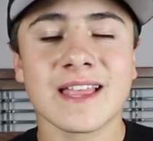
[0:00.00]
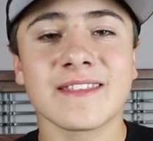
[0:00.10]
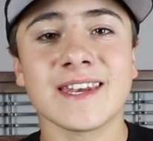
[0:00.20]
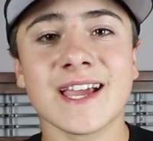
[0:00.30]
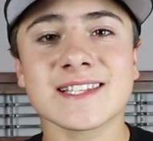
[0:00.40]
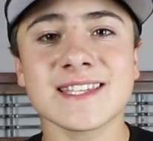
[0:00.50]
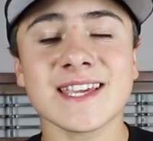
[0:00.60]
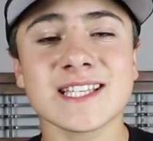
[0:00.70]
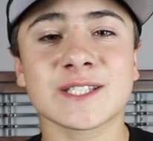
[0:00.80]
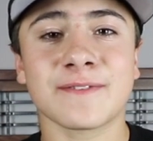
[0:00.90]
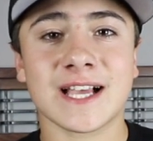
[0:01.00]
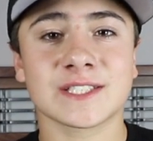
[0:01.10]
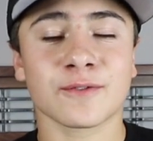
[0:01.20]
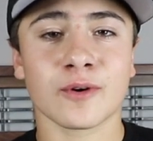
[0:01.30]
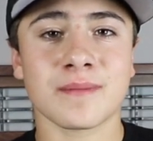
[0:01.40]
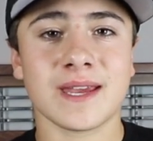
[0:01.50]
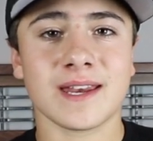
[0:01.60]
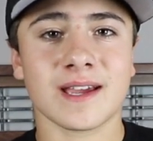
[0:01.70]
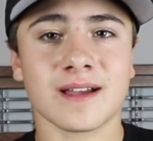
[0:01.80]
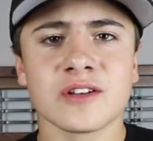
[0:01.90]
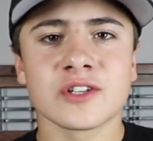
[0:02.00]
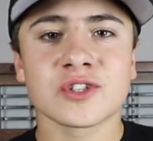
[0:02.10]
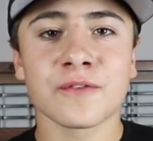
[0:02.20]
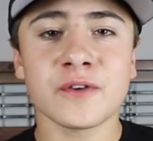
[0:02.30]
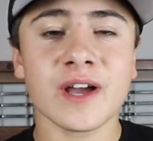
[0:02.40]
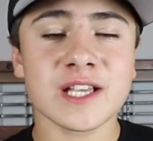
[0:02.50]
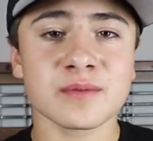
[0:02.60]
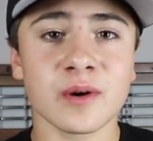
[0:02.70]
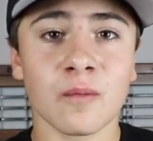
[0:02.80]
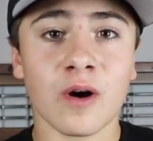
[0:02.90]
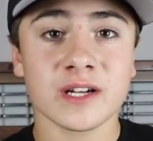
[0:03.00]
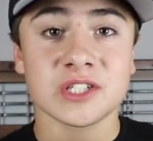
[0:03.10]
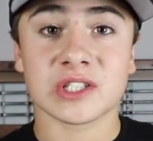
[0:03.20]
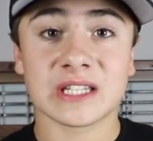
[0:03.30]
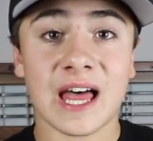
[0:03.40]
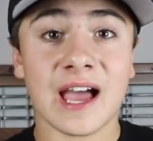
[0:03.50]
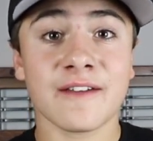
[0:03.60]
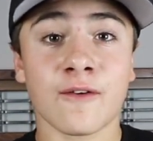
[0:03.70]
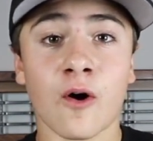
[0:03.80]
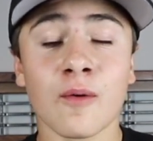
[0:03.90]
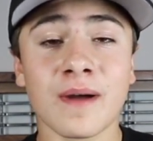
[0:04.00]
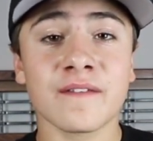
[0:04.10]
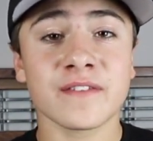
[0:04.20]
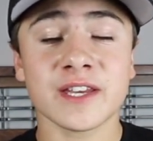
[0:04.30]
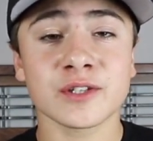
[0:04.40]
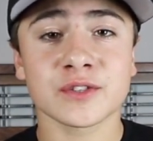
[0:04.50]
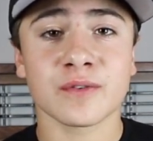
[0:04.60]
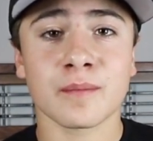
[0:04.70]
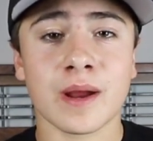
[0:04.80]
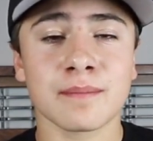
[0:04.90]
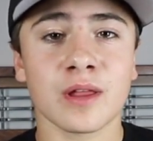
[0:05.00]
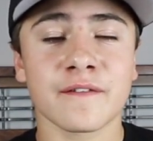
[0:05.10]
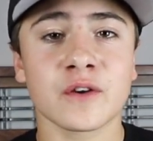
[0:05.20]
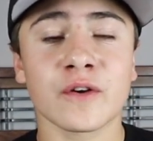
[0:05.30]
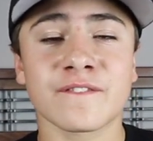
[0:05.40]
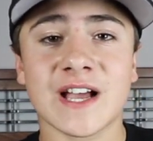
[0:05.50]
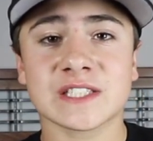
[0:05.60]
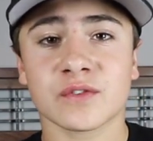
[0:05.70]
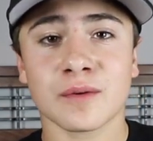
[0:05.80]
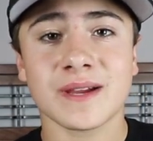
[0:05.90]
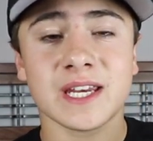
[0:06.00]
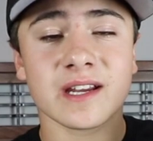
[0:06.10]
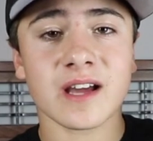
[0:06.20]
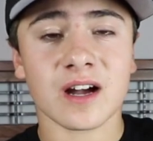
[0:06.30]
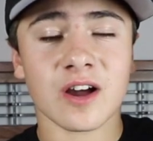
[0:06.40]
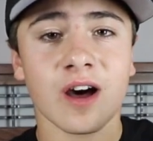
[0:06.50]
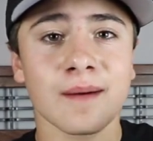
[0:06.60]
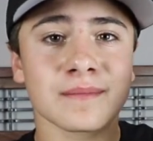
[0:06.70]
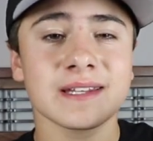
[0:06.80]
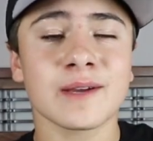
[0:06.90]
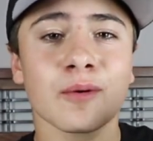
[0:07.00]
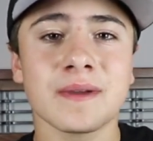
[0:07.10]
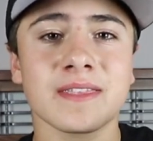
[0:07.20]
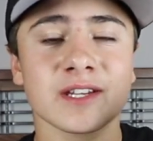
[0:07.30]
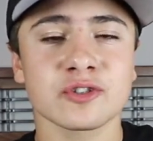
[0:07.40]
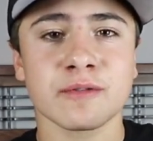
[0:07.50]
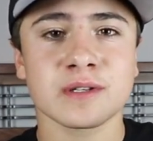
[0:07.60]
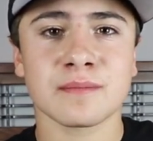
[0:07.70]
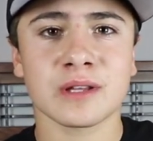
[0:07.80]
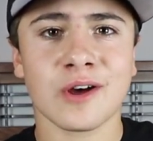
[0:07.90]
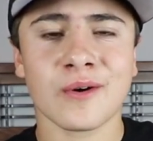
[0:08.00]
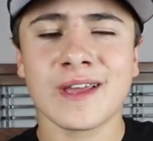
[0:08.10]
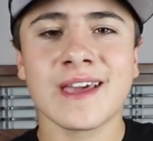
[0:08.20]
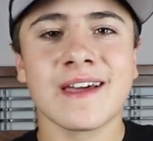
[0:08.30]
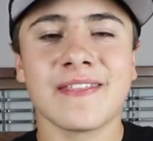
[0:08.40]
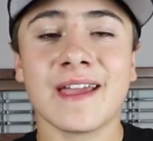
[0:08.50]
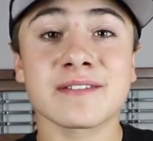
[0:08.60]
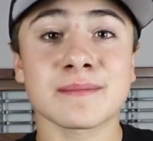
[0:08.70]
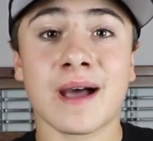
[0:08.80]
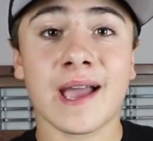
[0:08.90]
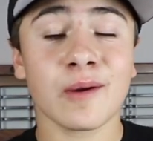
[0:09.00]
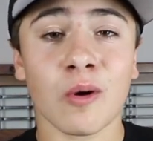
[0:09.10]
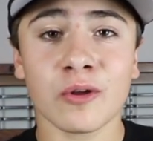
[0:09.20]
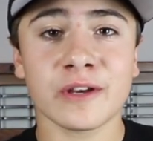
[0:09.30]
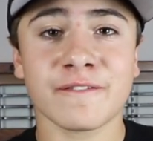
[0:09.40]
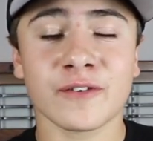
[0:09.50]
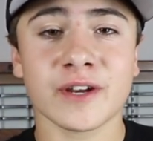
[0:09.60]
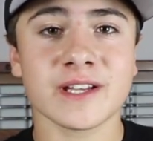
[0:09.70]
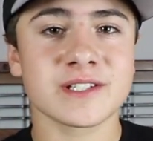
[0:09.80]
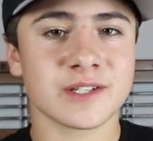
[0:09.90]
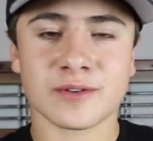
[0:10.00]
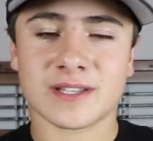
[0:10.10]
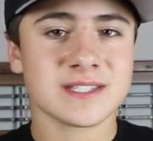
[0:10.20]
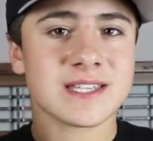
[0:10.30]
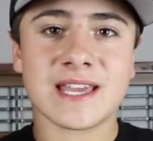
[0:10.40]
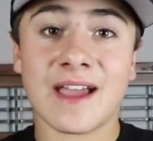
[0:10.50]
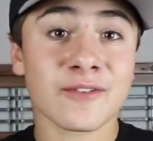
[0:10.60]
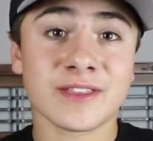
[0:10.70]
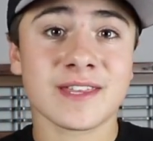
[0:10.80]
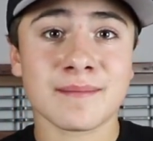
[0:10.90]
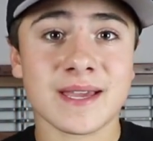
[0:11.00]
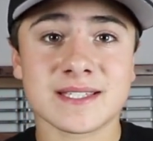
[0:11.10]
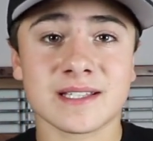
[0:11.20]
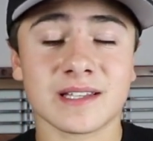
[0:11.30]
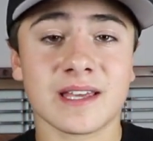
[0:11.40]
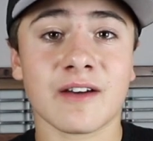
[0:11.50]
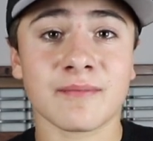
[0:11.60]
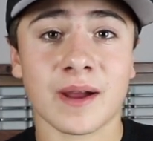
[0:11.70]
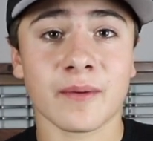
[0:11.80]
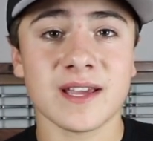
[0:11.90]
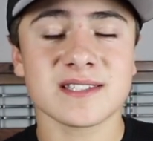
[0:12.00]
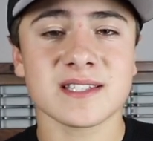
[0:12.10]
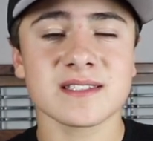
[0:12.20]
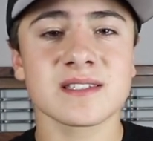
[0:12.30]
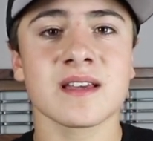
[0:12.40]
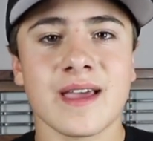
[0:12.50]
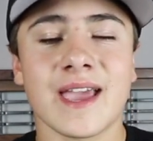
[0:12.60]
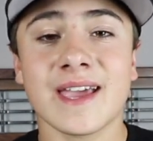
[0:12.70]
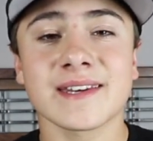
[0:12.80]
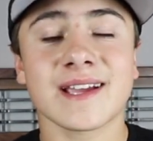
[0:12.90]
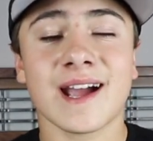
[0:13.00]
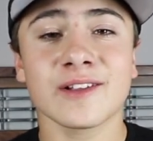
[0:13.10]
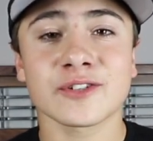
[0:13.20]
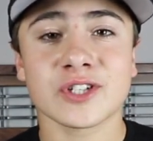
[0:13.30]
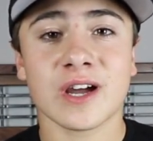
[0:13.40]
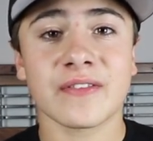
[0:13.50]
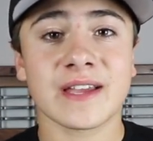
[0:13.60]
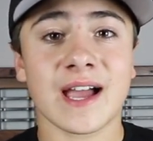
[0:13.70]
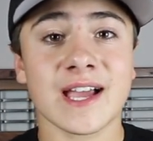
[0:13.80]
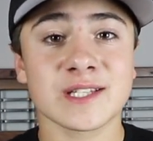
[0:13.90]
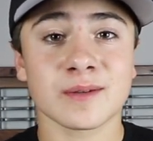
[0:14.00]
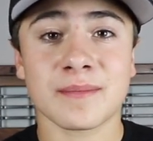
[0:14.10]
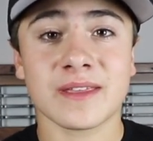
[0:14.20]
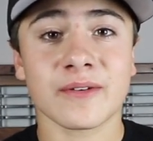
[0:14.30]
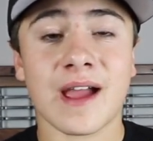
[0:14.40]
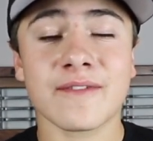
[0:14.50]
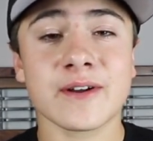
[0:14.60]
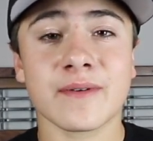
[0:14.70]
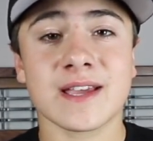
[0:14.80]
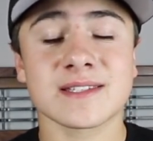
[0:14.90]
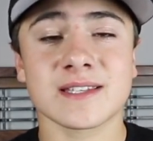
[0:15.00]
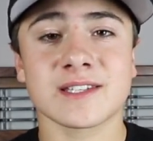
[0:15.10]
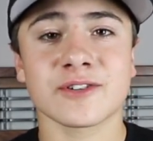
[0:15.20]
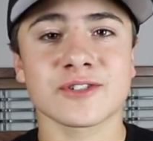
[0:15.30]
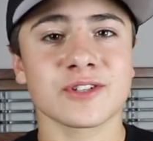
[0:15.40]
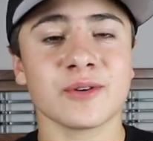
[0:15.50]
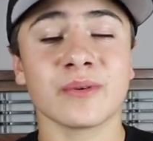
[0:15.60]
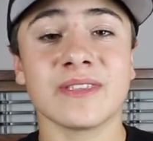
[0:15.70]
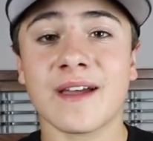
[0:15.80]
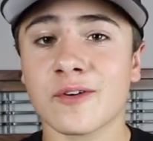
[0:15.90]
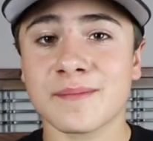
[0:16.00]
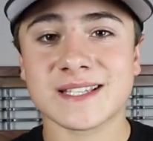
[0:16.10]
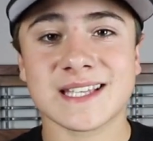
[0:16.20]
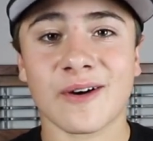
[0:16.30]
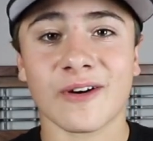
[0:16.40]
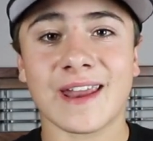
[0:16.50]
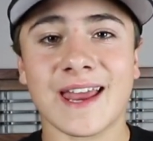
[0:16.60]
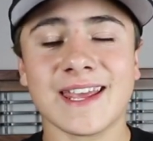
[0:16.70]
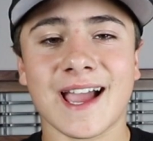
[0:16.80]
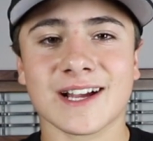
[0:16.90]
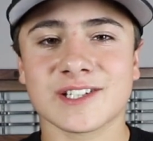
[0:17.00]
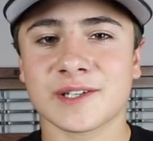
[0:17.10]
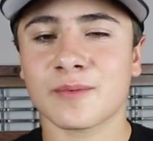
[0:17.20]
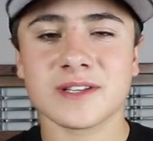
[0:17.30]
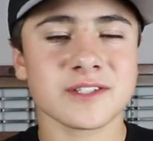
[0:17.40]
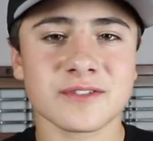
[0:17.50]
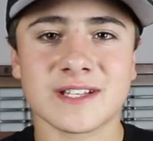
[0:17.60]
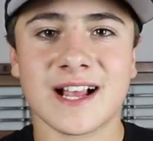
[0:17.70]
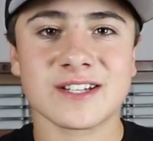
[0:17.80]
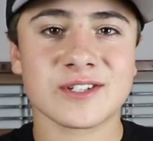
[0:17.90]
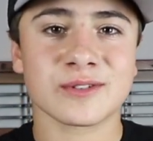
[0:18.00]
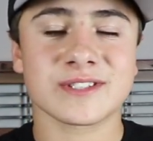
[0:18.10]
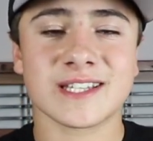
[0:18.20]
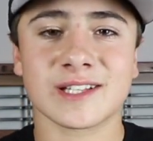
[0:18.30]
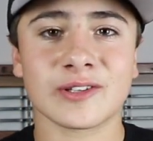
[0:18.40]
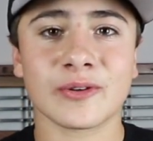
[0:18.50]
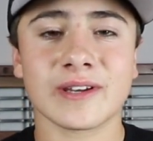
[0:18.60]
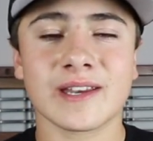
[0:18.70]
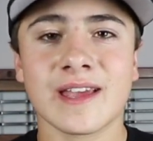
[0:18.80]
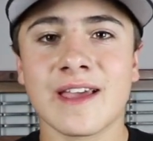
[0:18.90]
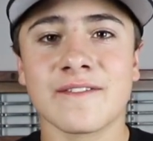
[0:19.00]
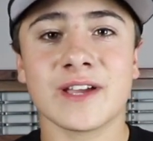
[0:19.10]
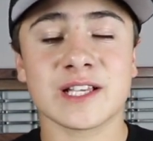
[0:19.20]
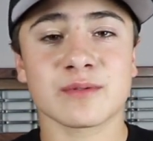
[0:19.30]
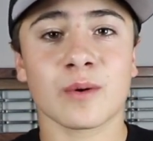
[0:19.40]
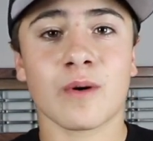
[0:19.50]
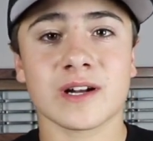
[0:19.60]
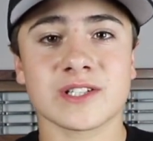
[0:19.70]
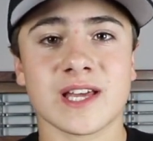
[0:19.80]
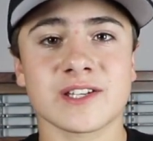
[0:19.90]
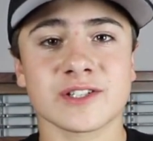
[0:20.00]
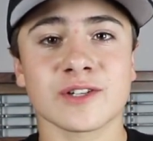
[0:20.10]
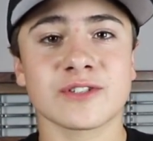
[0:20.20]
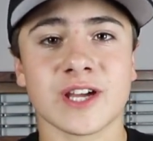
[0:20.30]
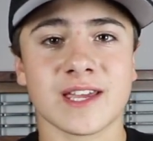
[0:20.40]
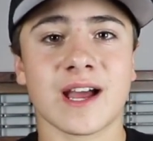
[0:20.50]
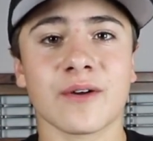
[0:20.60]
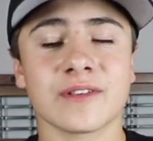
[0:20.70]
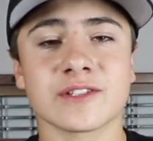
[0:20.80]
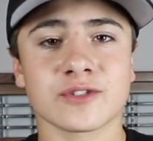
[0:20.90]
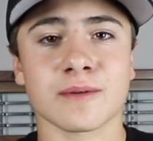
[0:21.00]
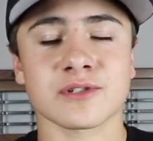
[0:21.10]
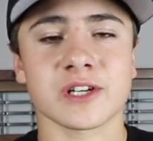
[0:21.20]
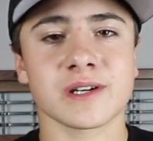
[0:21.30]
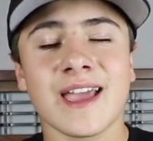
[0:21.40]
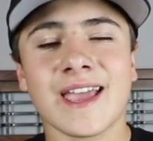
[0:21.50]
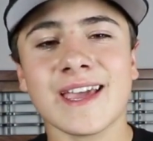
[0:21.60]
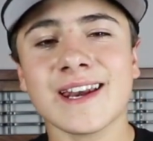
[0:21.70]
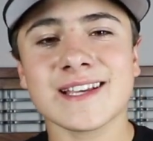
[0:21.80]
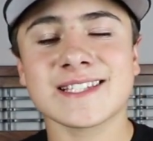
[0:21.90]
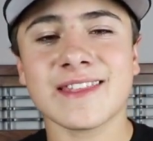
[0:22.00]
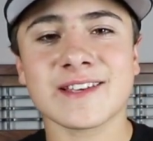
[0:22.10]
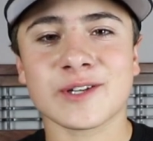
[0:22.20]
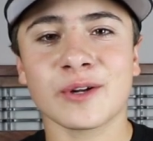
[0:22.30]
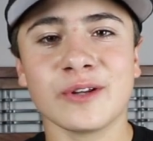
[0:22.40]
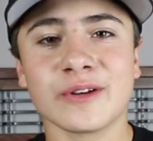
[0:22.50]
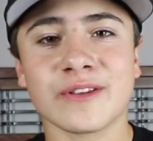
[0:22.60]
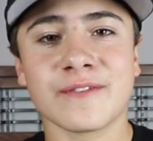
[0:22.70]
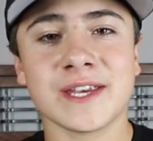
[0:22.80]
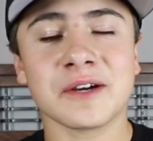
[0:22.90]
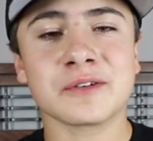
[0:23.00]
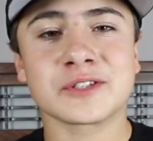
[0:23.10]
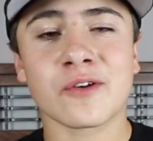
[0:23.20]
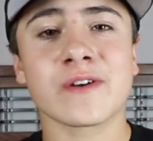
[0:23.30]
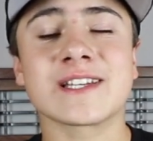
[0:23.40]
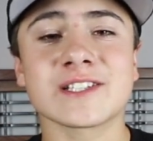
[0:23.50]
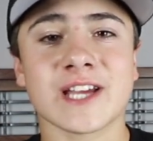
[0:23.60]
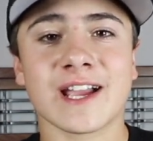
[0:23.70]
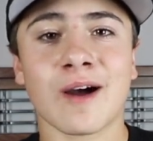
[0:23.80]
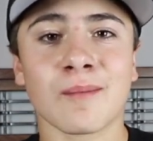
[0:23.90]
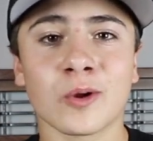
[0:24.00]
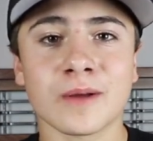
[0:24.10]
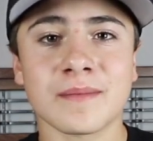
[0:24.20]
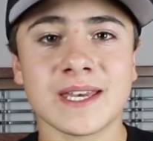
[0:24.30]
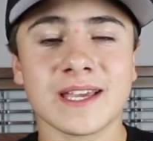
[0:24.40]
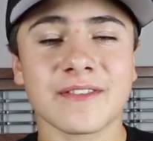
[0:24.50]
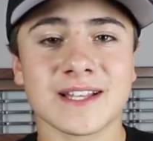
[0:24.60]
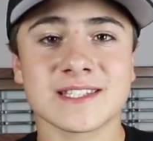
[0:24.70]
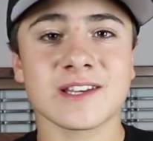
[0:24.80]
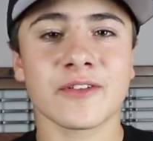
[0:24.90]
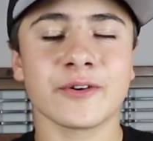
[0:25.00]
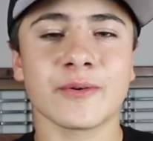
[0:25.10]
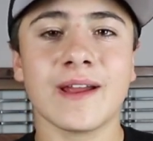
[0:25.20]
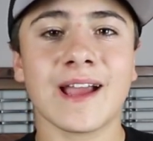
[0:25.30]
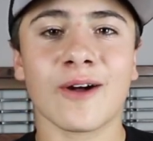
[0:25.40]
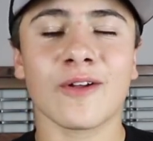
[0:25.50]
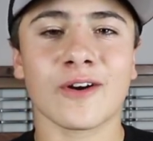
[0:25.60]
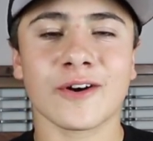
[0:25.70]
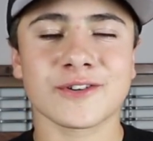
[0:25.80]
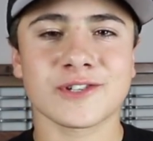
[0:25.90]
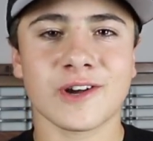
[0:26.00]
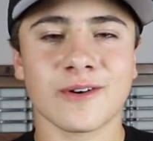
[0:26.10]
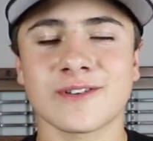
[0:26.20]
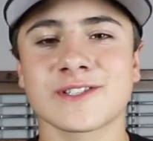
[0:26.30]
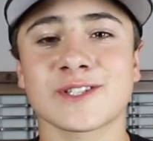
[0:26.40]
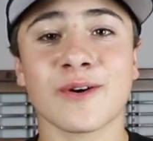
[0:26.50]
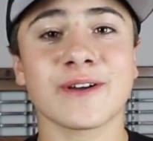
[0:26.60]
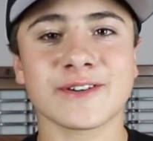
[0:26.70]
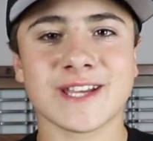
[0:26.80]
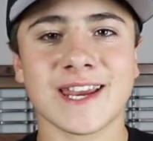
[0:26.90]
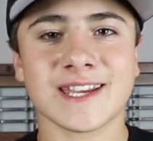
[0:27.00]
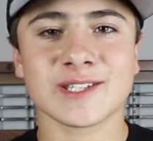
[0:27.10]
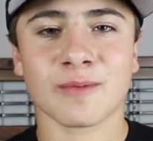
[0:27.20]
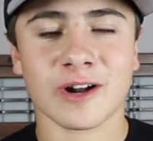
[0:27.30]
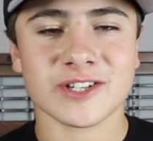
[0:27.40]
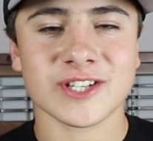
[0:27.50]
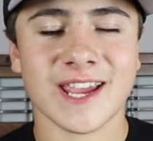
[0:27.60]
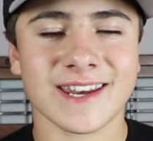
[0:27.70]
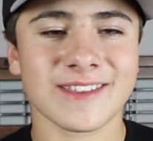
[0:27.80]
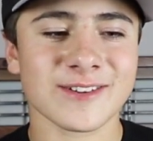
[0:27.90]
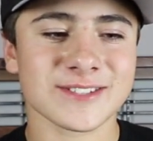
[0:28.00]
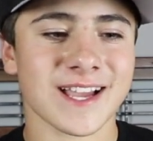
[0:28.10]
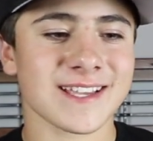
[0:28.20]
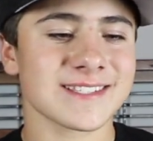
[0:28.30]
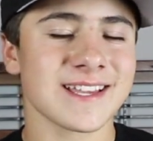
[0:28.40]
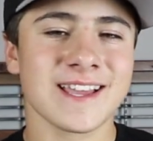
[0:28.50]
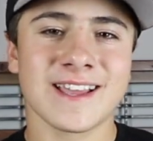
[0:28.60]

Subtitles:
The next thing is Fast 4 Media. So if you guys want to watch live all my videos from Red Bluff, go to fast4media.com. Link will be in the description below. They have some high quality footage. You can see everything basically of my races. And Kyler Shaw and the guys will be there every race this year, so you will never miss out on any action, West Coast Nationals included. If you guys want to watch that, just go check it out in the description. And I said this earlier in the video, don't forget to check out Mullet Media. That's another great Outlaw Kart show. So entertaining to watch Shane and those guys.